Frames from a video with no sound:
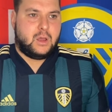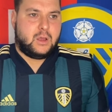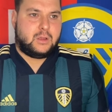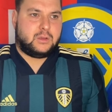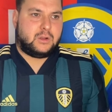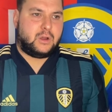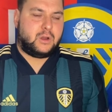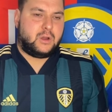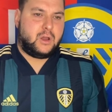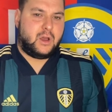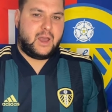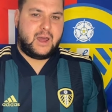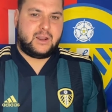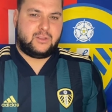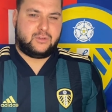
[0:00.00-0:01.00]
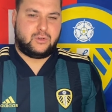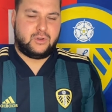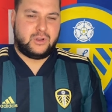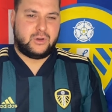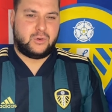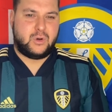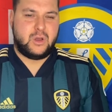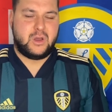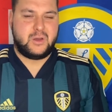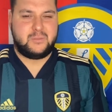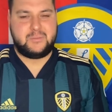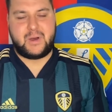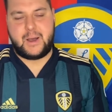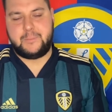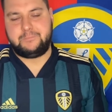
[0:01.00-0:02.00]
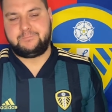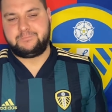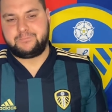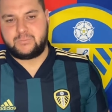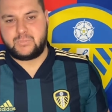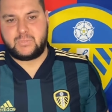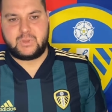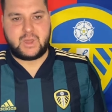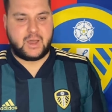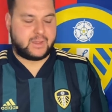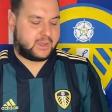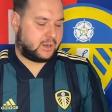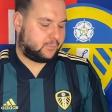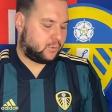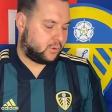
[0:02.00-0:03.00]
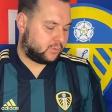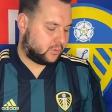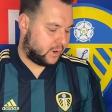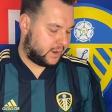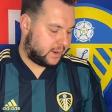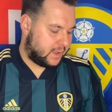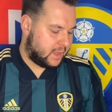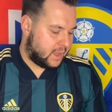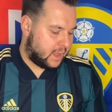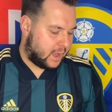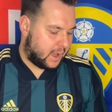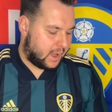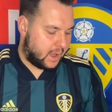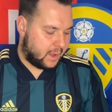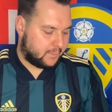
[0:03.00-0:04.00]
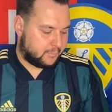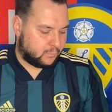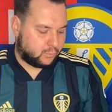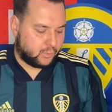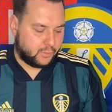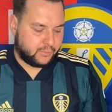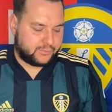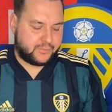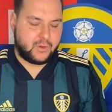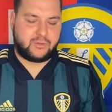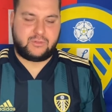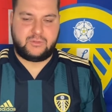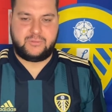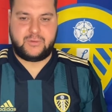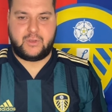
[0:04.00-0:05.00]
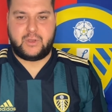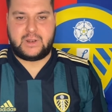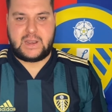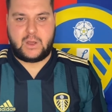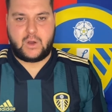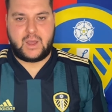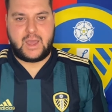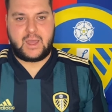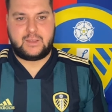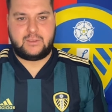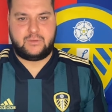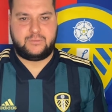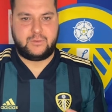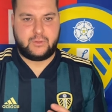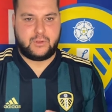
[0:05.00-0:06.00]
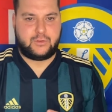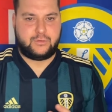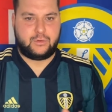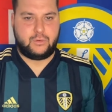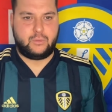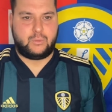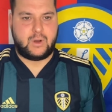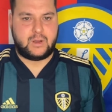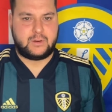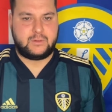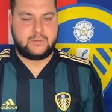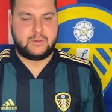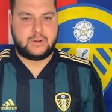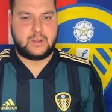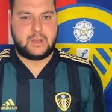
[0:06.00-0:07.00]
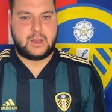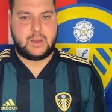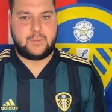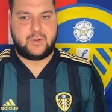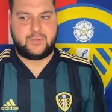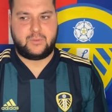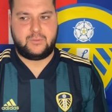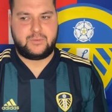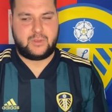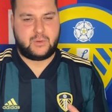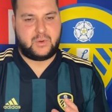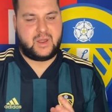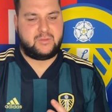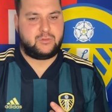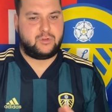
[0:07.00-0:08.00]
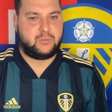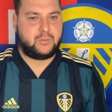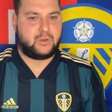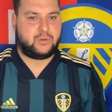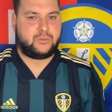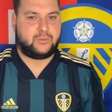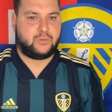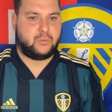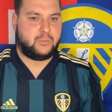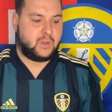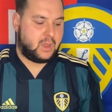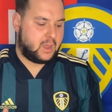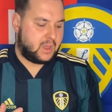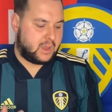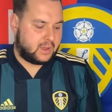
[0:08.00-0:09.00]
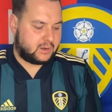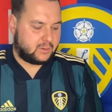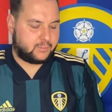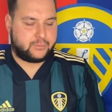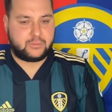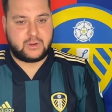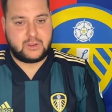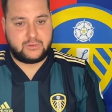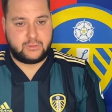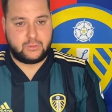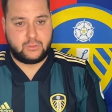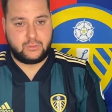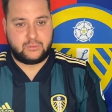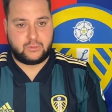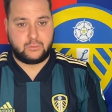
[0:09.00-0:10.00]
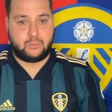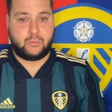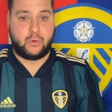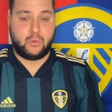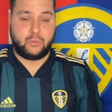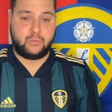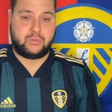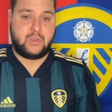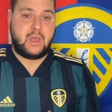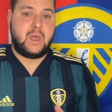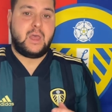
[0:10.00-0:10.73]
I had it 2-0, but can't get them all right. Wolves versus Villa. Now, I had this Villa 2-1. I thought Villa would have too much for them. End up 3-2 to Wolves.